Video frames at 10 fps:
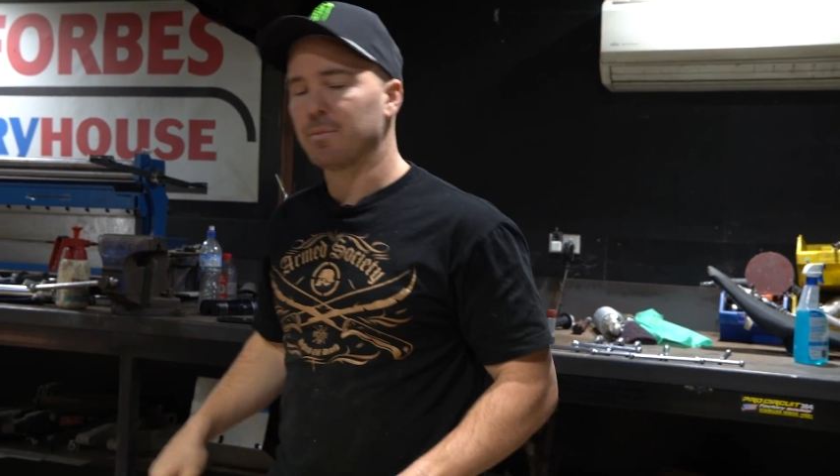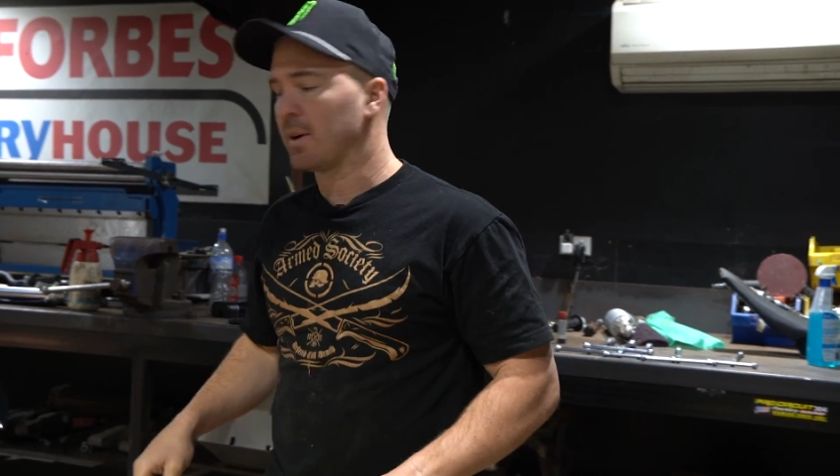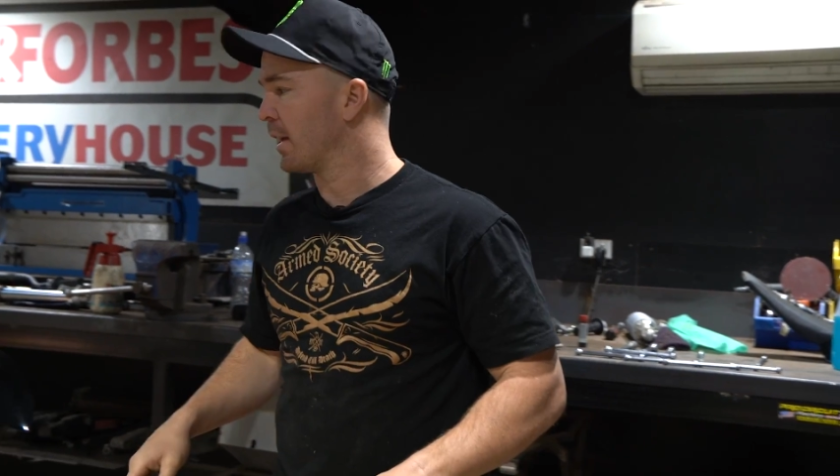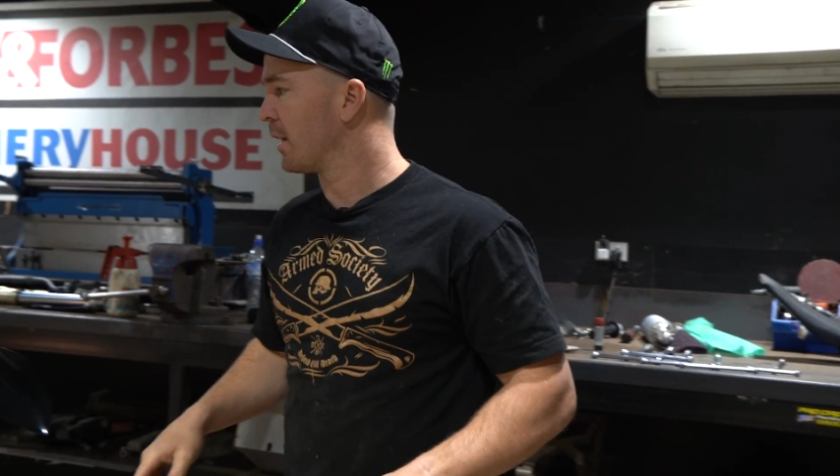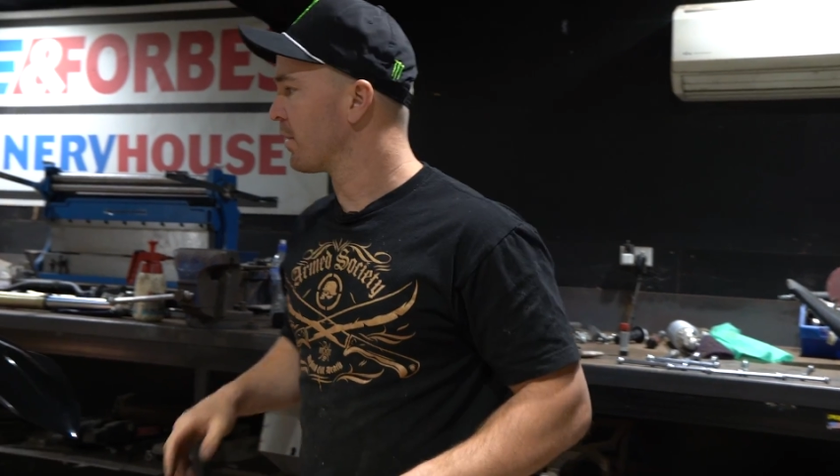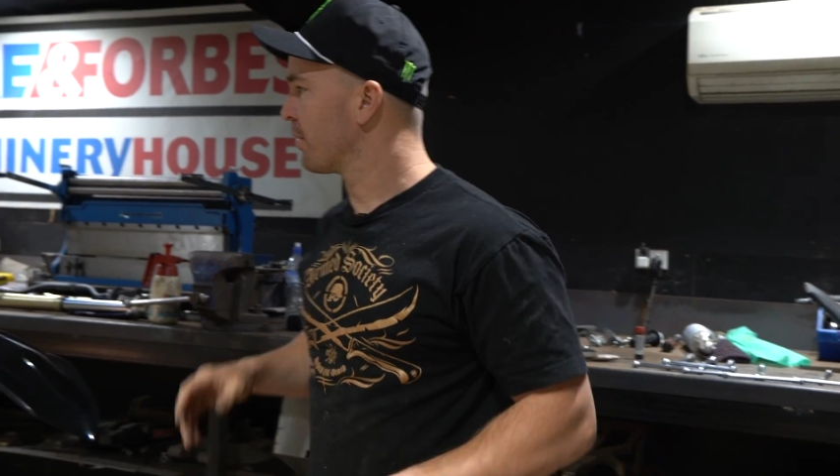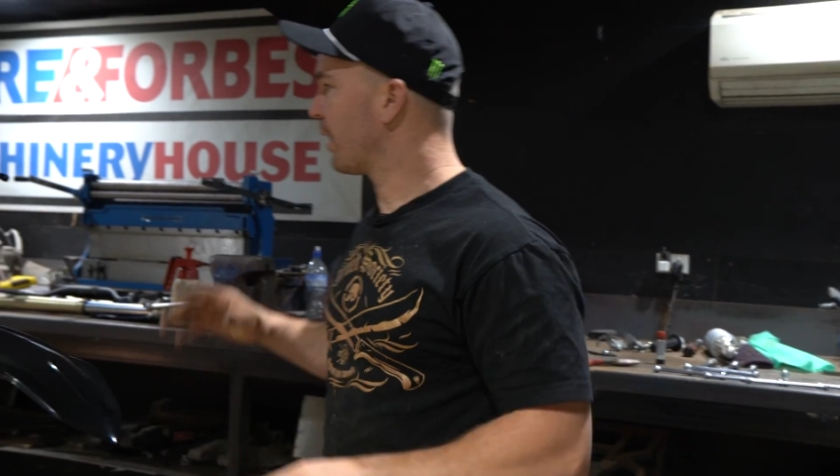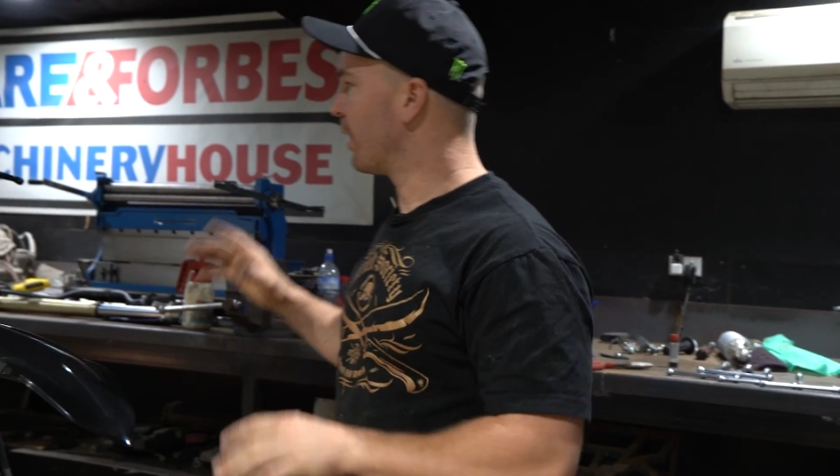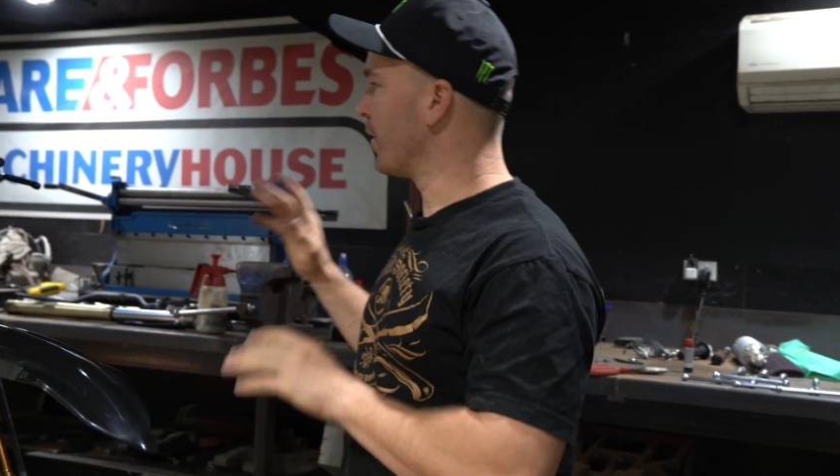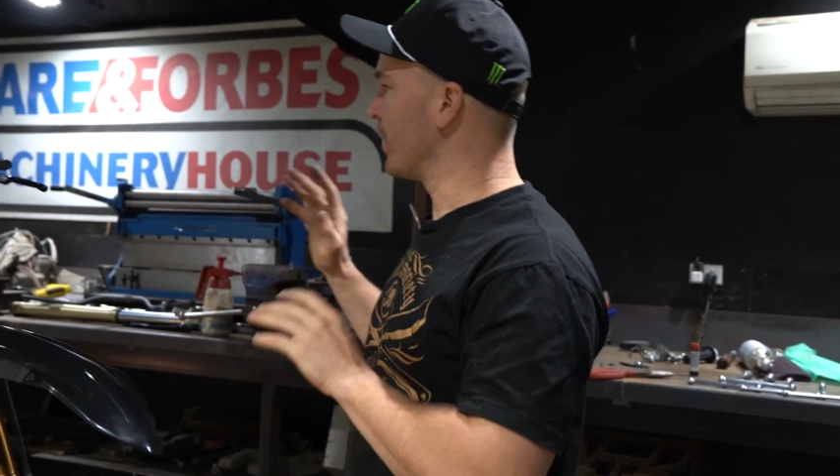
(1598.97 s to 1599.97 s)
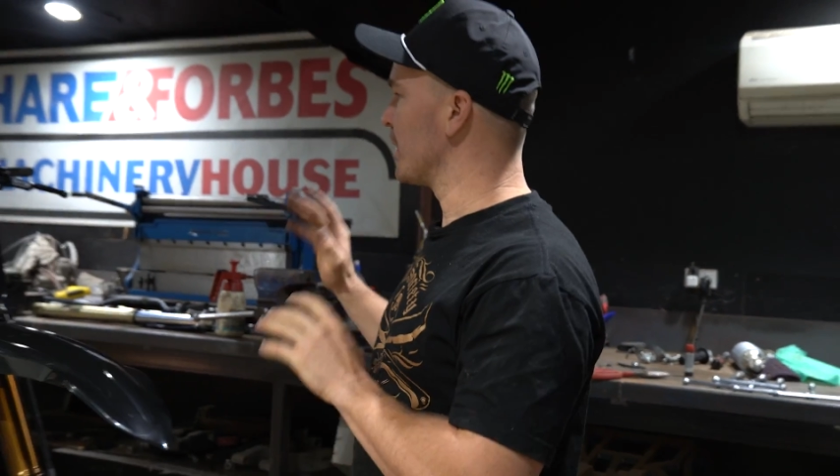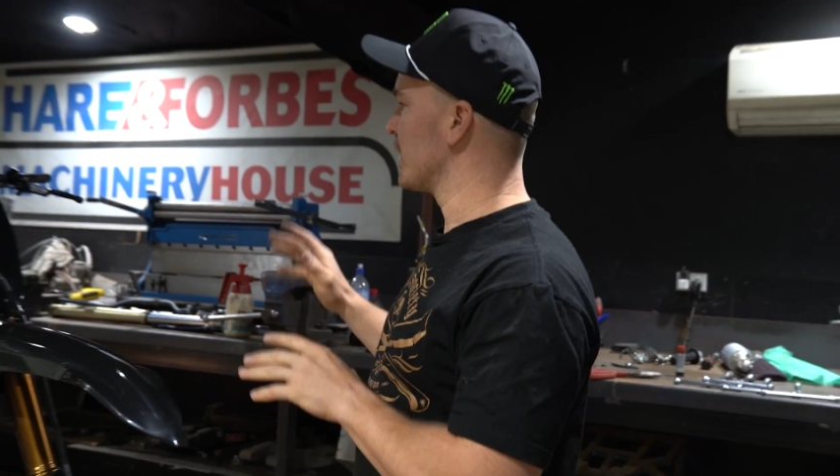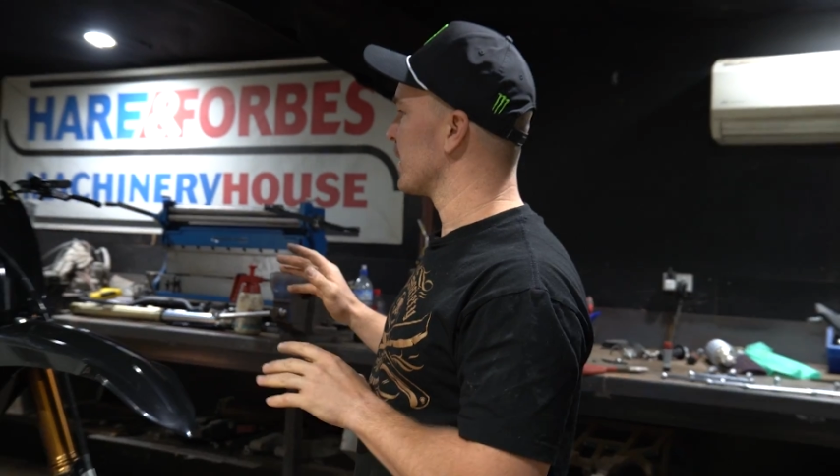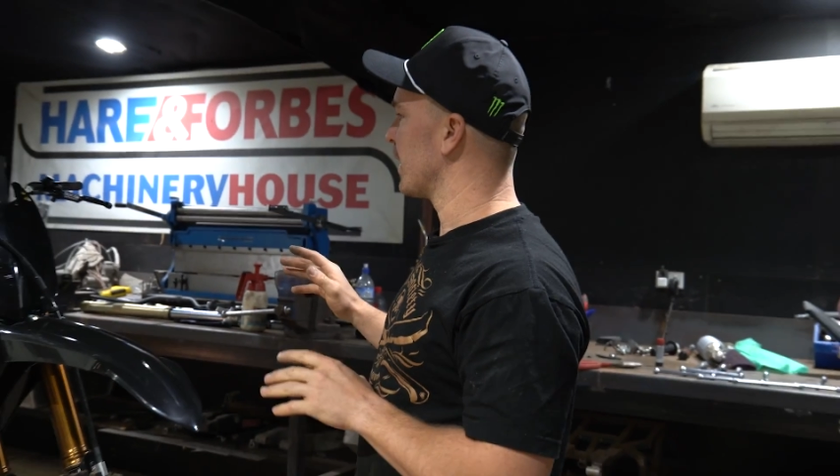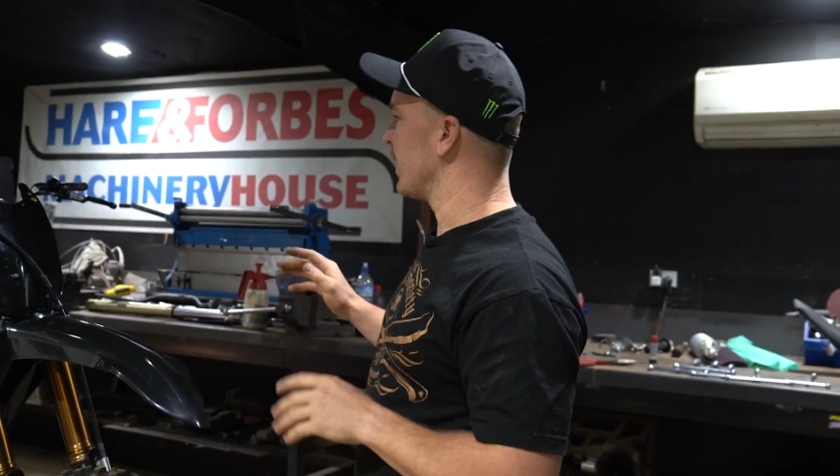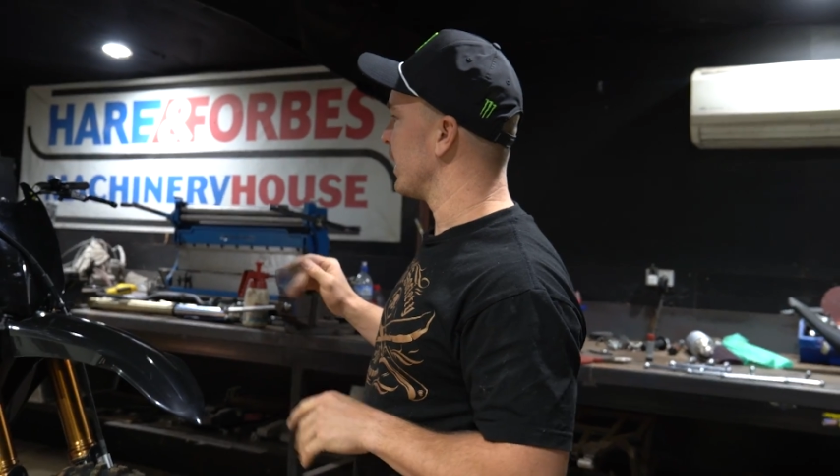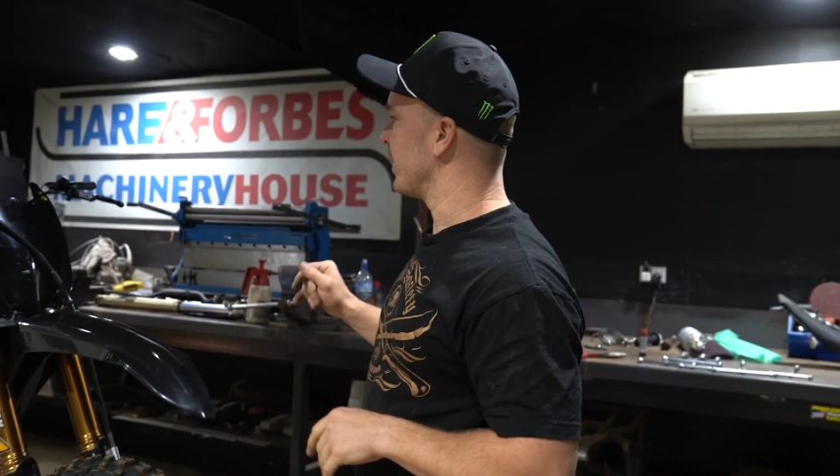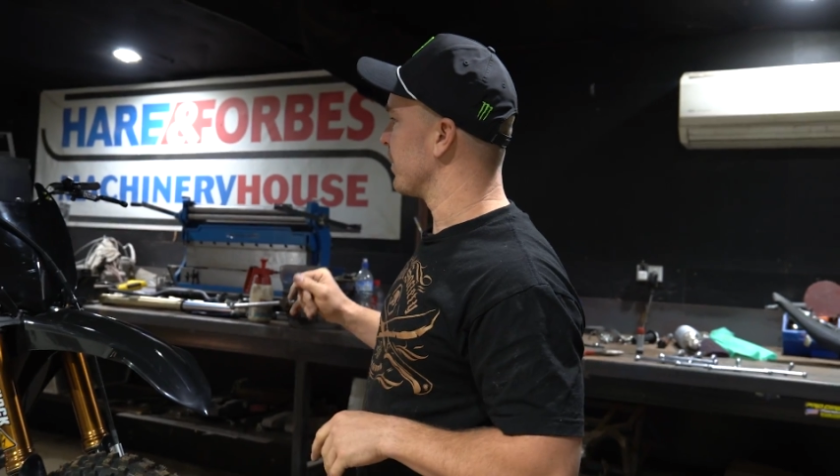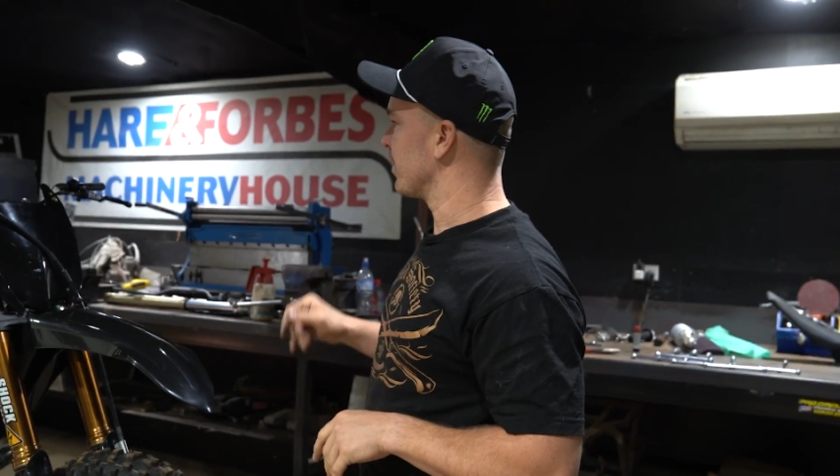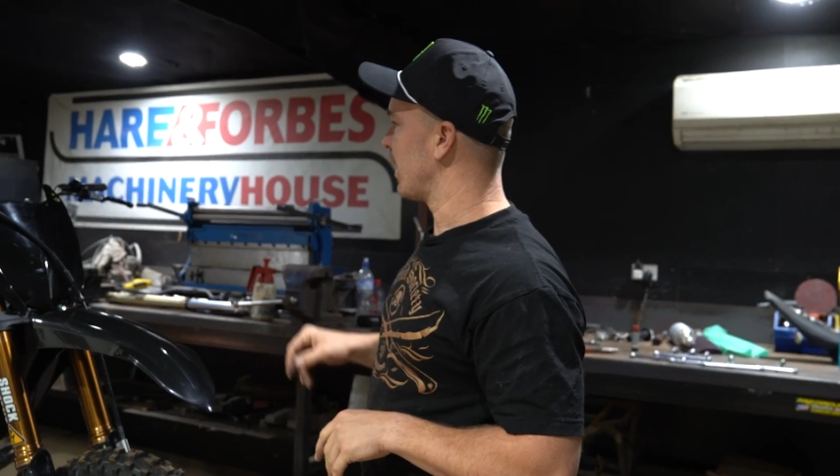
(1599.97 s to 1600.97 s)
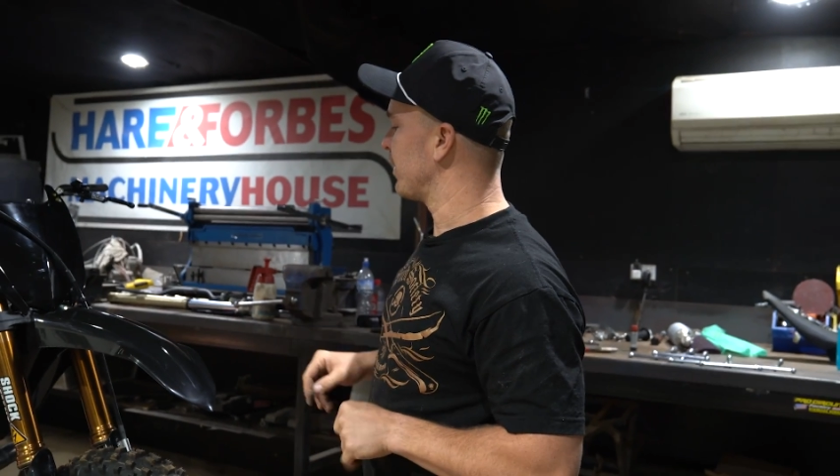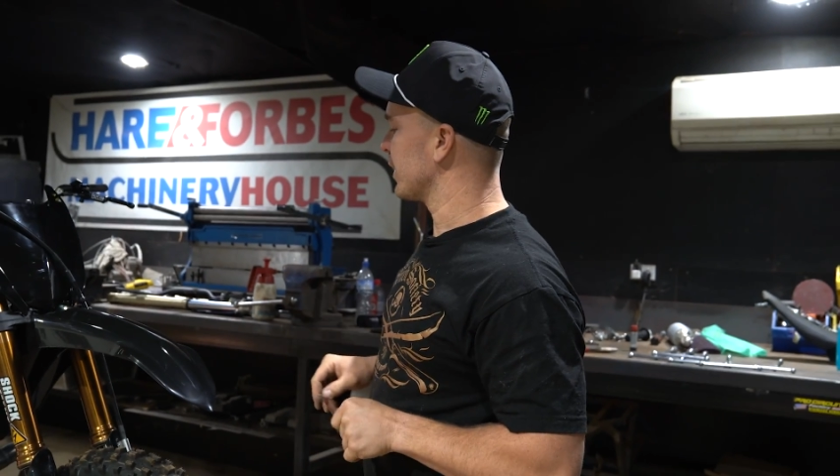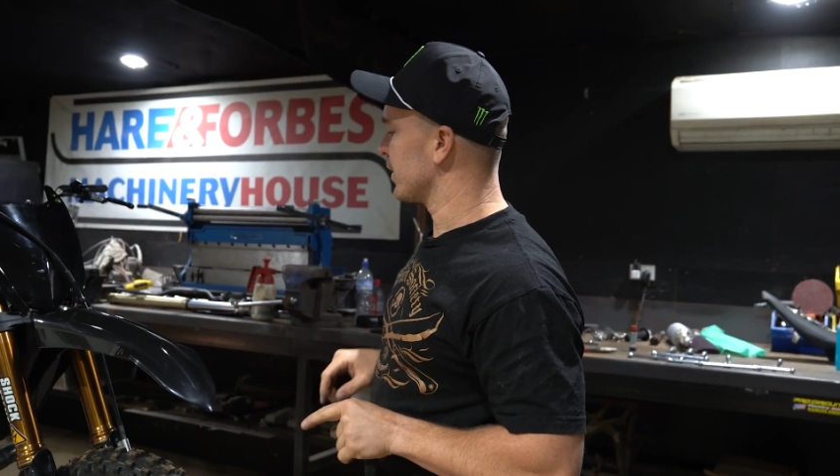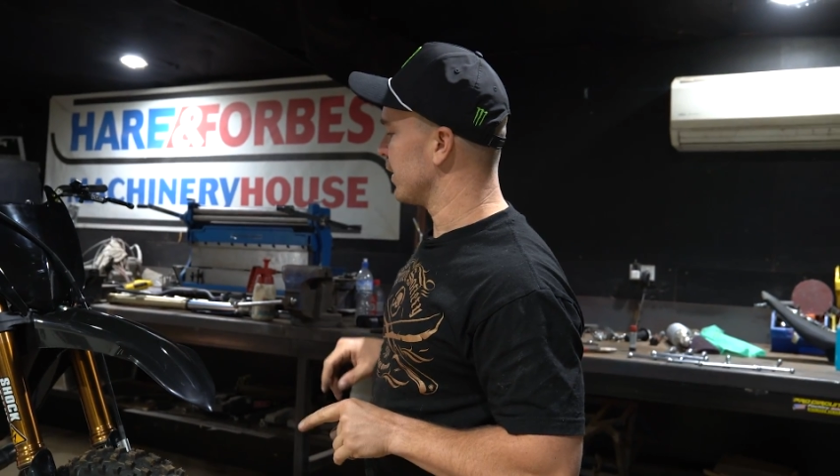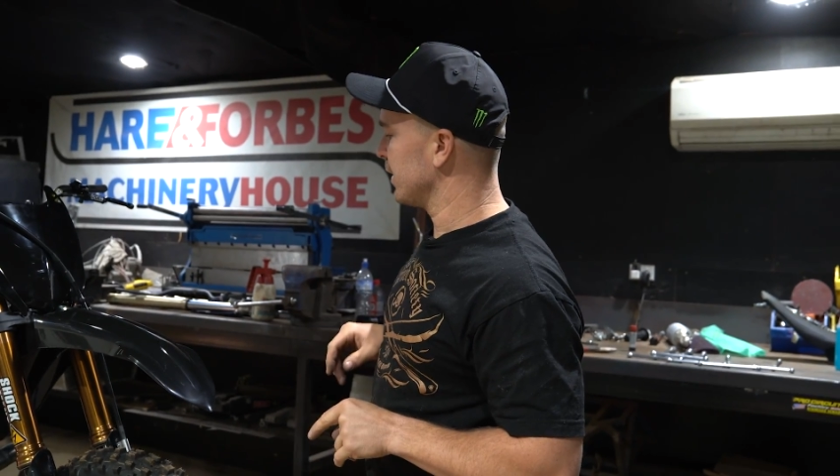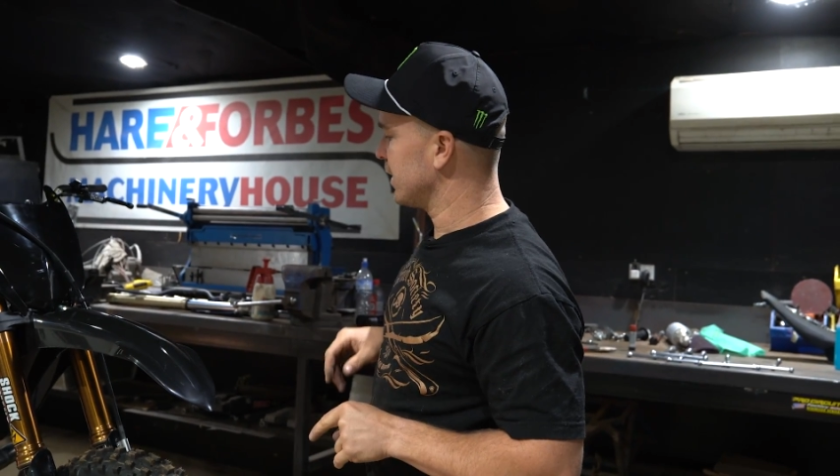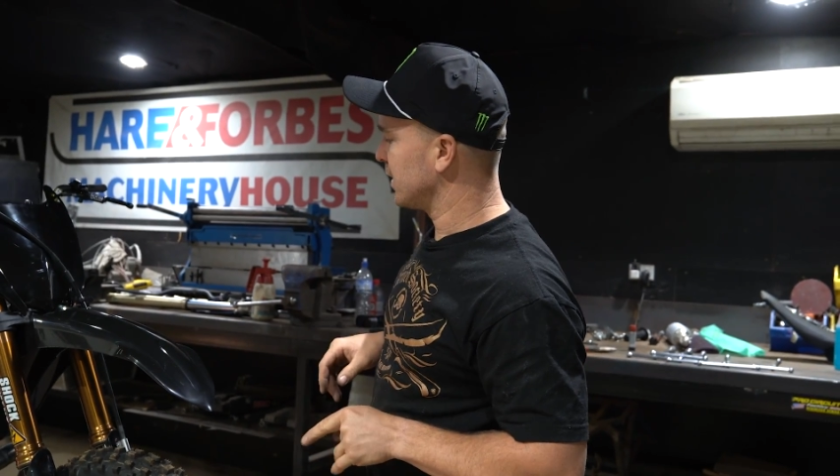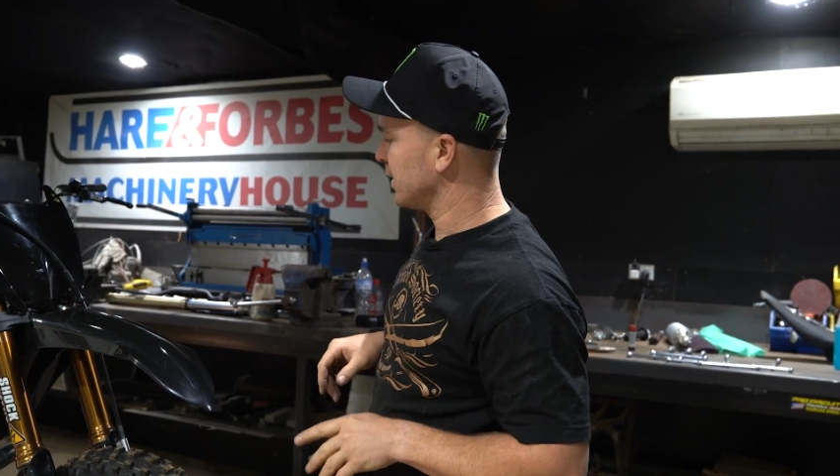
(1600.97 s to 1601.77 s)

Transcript: we're going to throw some graphics on,